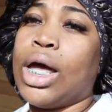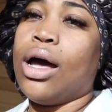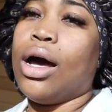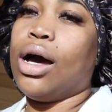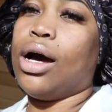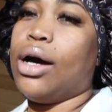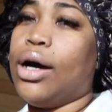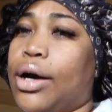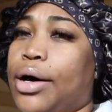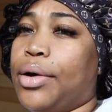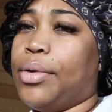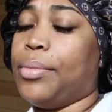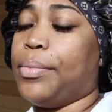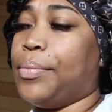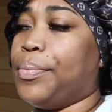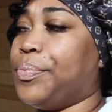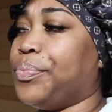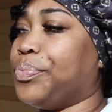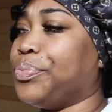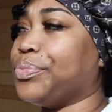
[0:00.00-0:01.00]
So
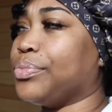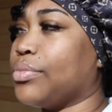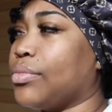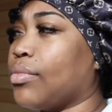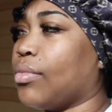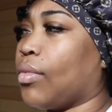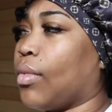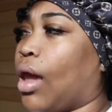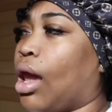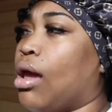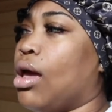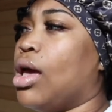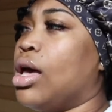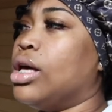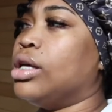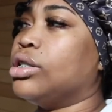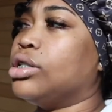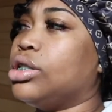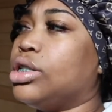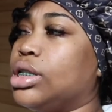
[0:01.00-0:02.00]

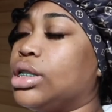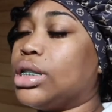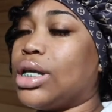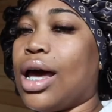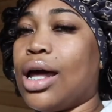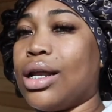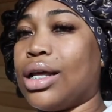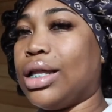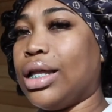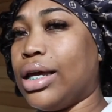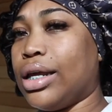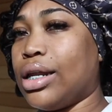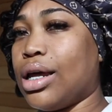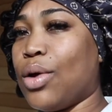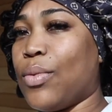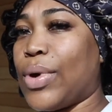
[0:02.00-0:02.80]
just kind of cleaning up.